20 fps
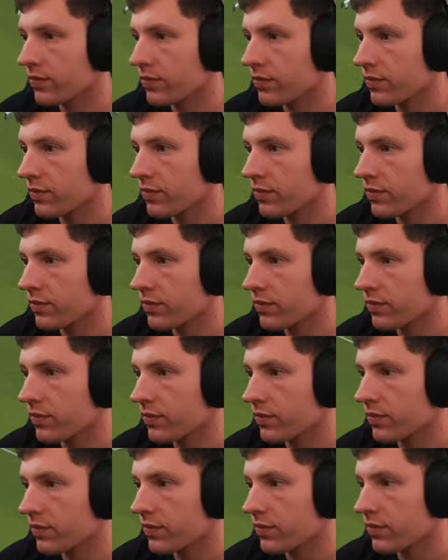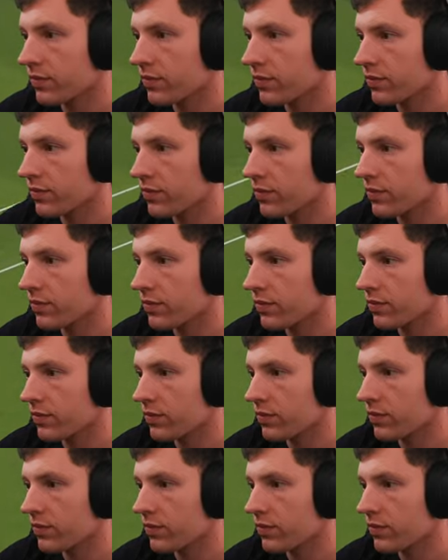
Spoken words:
No one is speaking in this clip.